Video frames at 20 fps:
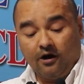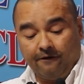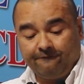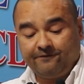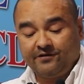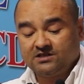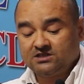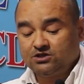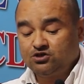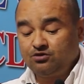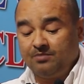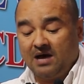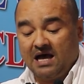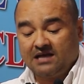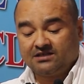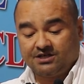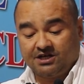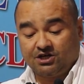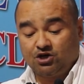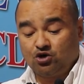of its
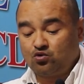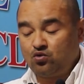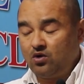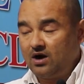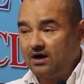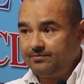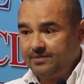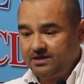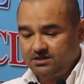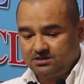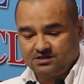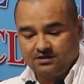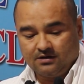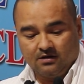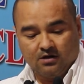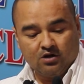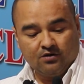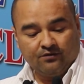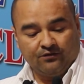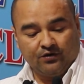domestic requirements